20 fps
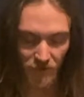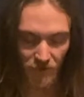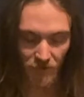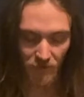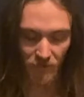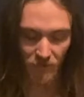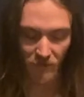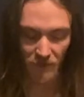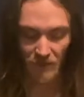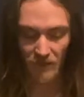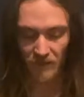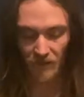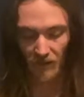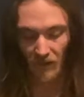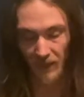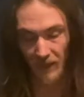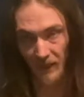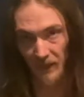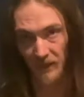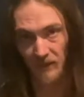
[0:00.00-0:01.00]
to either
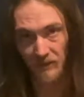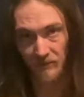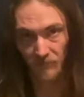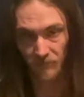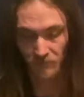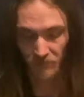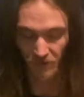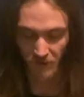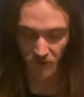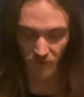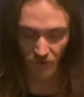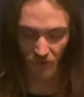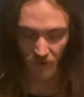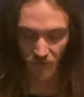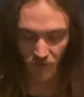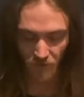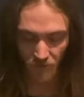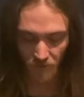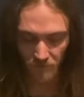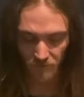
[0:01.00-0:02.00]
A, play
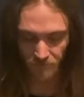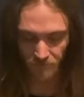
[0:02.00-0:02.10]
traditional,